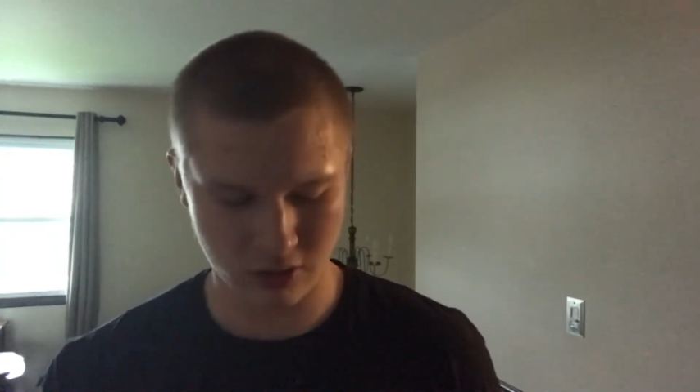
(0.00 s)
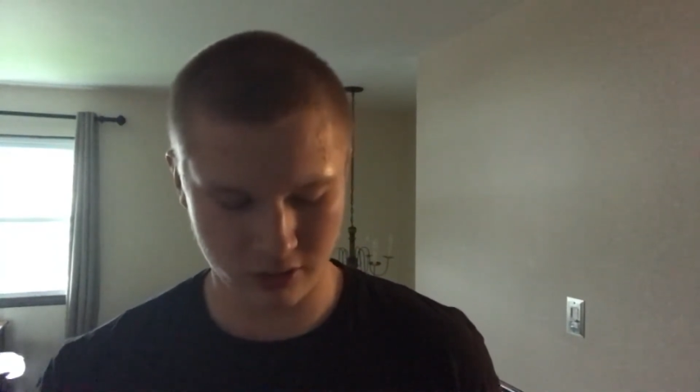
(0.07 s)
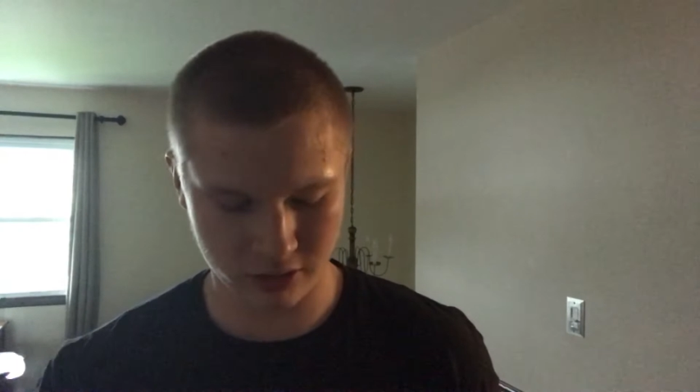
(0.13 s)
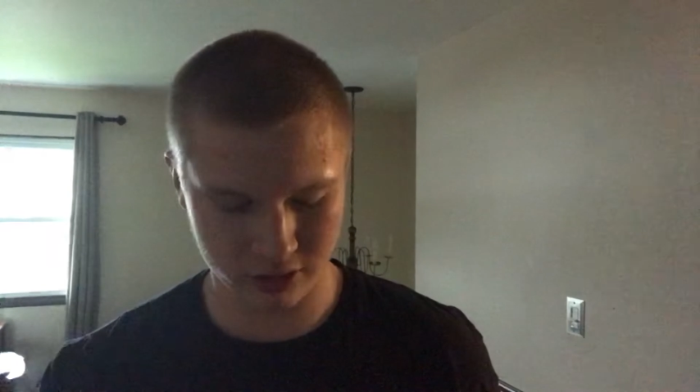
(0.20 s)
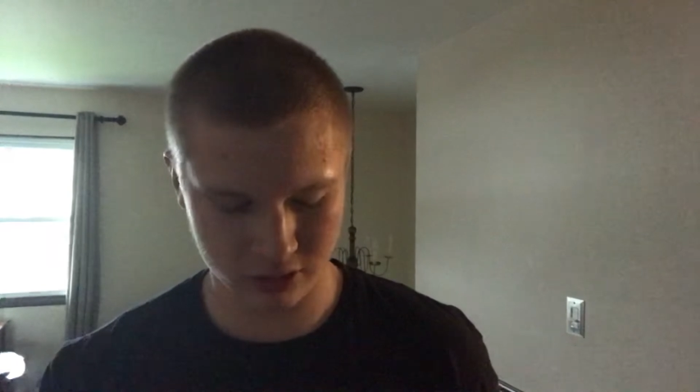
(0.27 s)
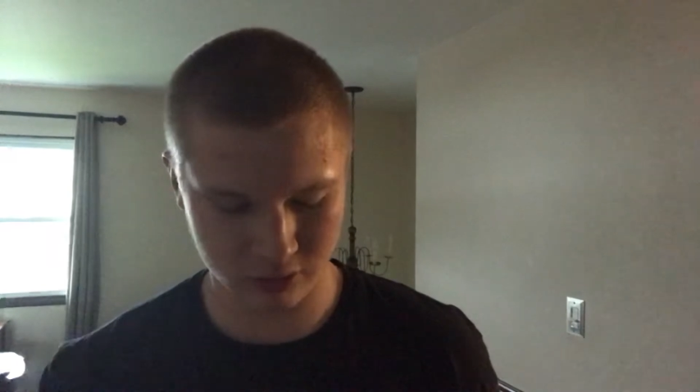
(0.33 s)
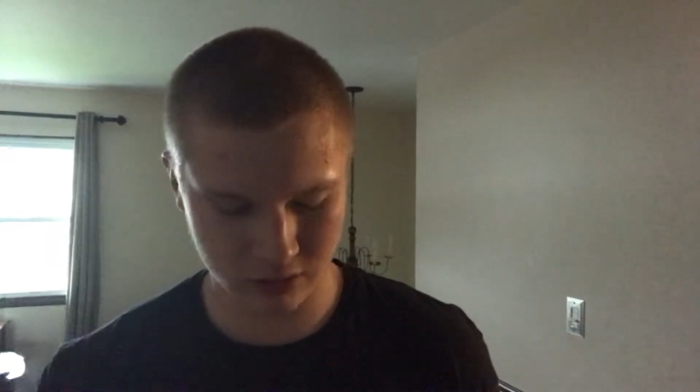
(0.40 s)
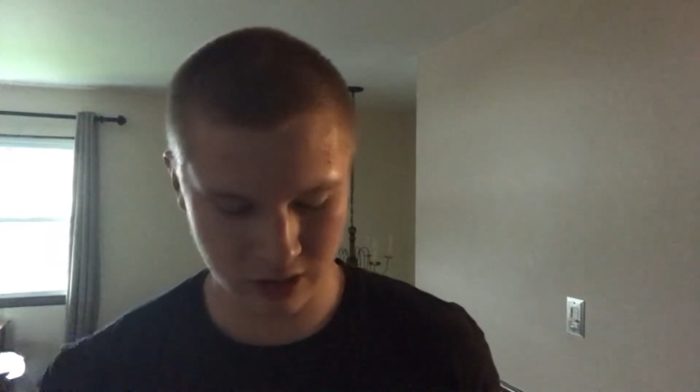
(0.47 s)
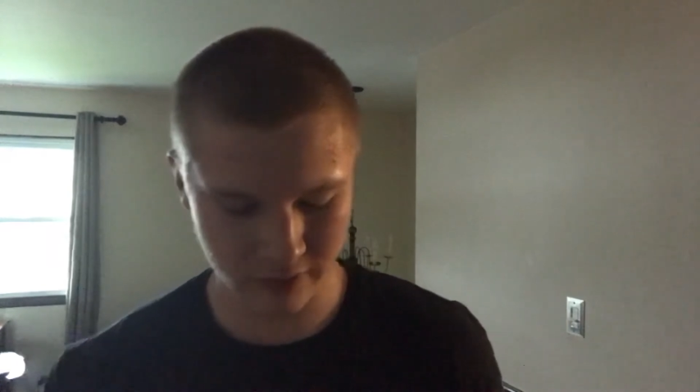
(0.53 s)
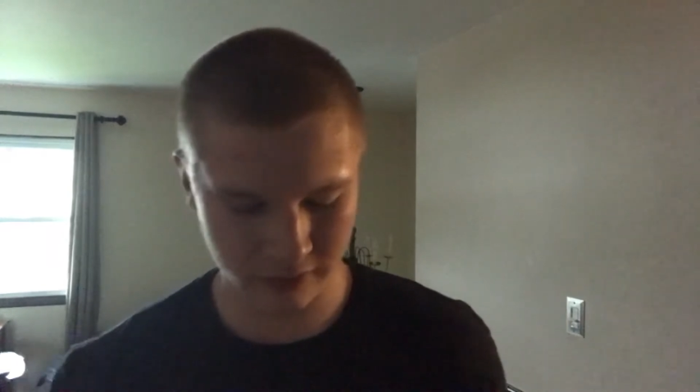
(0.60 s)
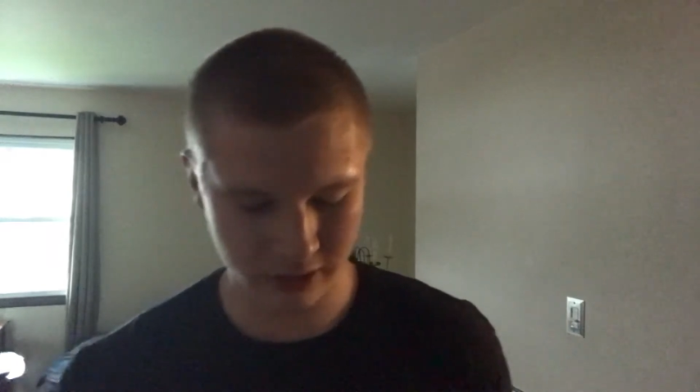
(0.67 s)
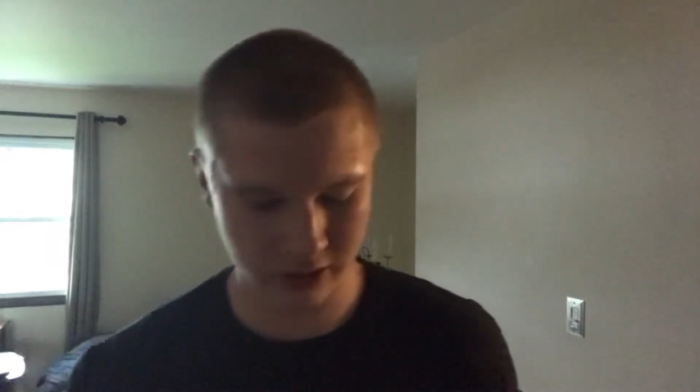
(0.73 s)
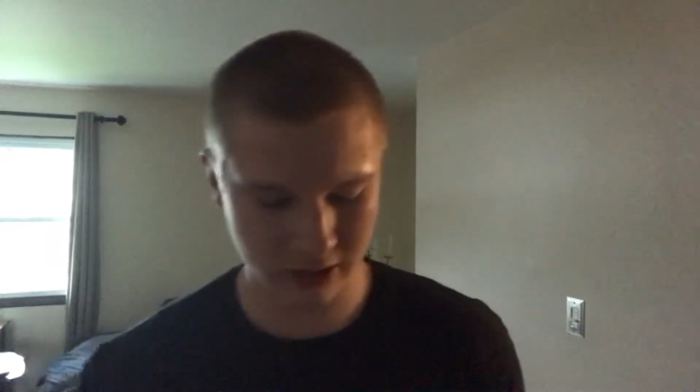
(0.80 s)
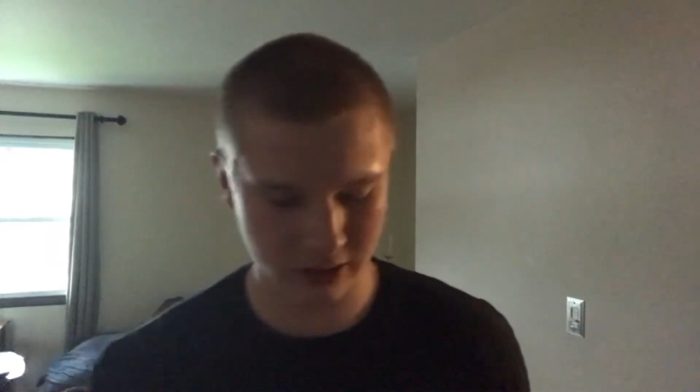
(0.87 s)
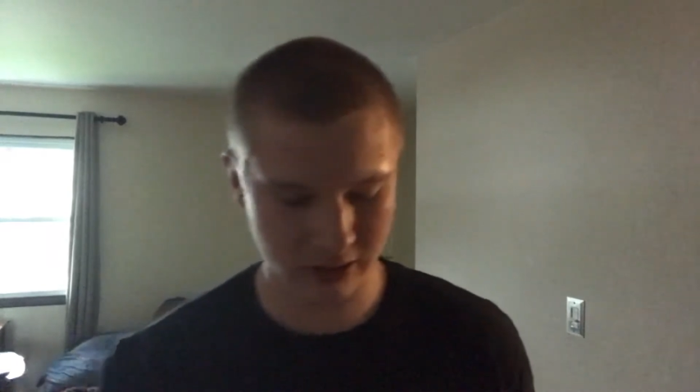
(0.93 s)
or just whatever
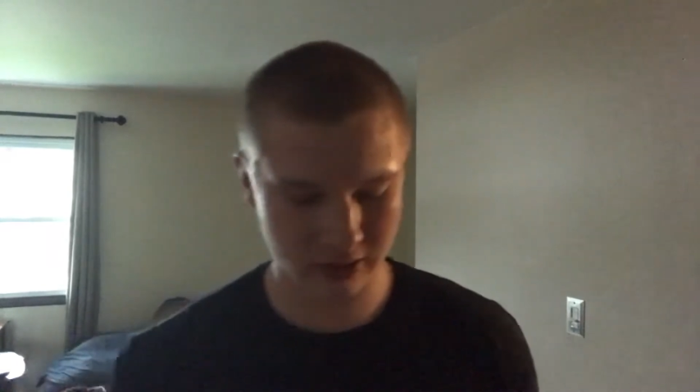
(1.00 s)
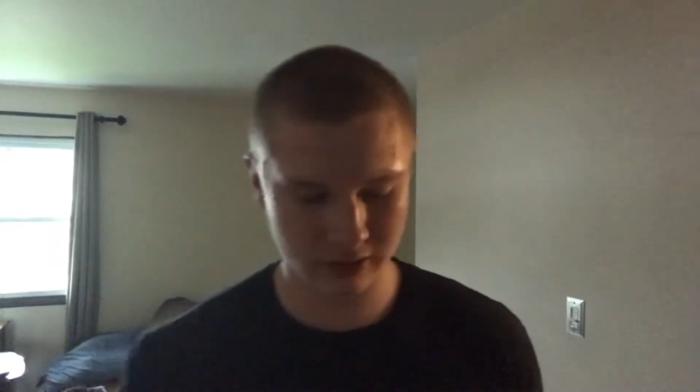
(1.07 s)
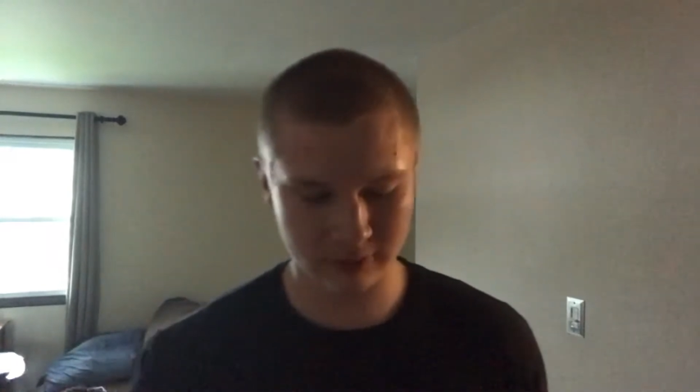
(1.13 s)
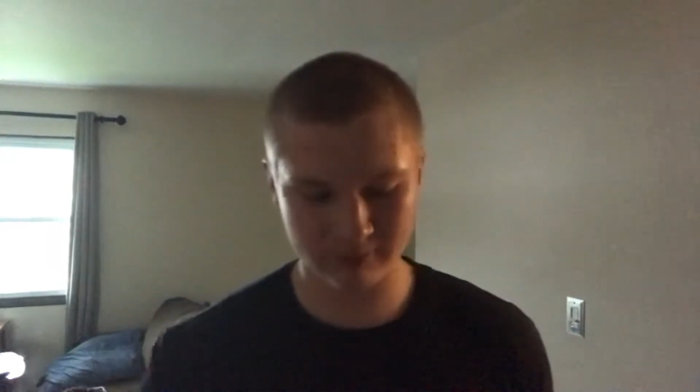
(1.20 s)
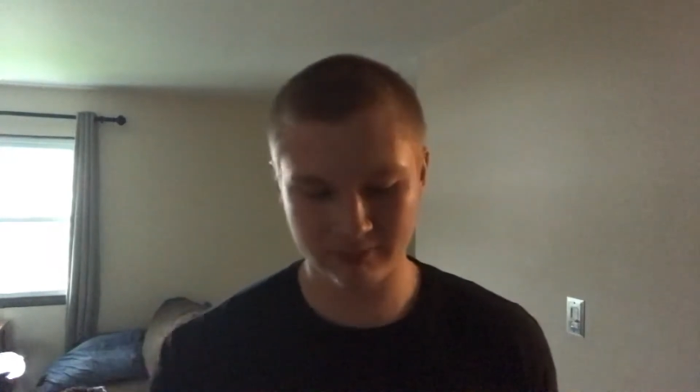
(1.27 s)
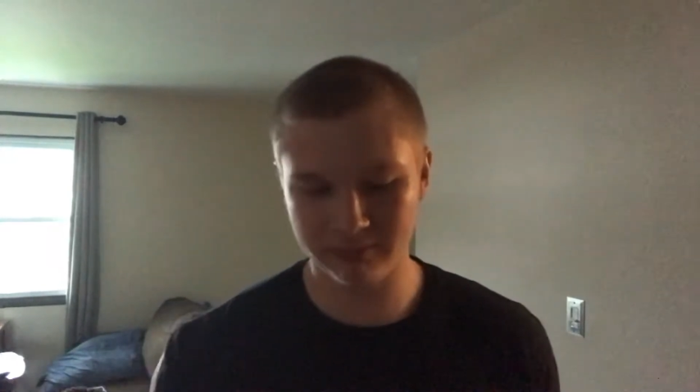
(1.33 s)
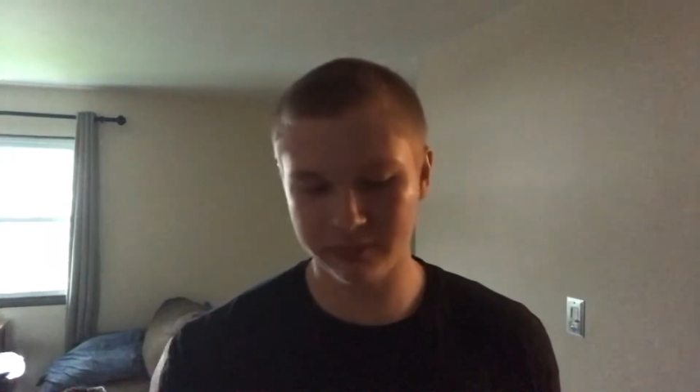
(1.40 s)
the hell.